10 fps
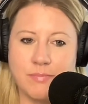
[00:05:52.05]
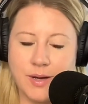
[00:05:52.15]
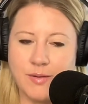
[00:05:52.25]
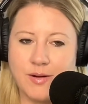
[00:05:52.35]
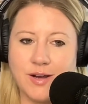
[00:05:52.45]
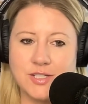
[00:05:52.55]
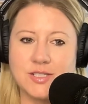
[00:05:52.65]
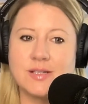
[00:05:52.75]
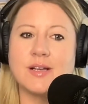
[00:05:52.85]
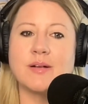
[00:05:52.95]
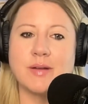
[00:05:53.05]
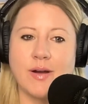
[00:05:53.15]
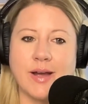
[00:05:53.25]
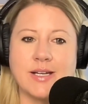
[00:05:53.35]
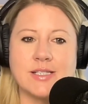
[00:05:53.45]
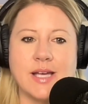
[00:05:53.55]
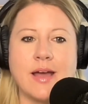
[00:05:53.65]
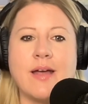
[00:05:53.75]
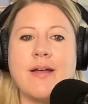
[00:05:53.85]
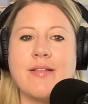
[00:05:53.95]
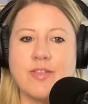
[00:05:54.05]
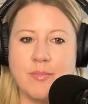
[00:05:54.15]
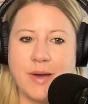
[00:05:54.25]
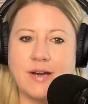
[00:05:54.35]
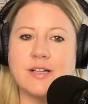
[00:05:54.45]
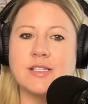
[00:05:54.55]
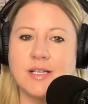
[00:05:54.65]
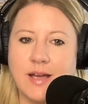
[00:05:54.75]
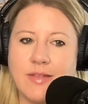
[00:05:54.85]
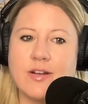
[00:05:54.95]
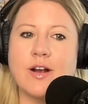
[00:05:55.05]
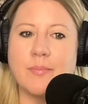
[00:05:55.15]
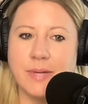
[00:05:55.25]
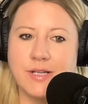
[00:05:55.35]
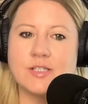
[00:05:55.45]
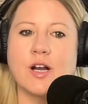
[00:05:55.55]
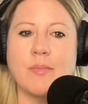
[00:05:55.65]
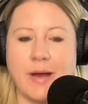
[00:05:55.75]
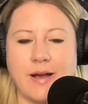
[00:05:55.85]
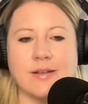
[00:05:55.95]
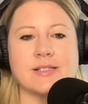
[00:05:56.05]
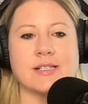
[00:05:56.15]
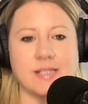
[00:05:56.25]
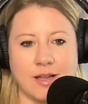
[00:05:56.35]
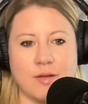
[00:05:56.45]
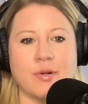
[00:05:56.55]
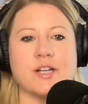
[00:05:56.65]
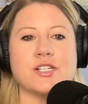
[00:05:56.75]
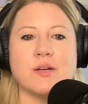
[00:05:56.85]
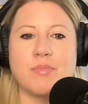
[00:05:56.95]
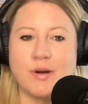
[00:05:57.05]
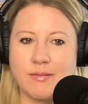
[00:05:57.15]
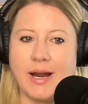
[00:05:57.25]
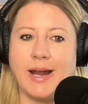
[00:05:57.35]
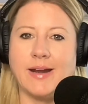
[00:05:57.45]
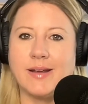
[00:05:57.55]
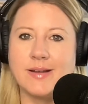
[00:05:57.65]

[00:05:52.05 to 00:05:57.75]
Oh gosh, here we go. I can say it. The Better Together, a Pixar Pals Celebration Parade.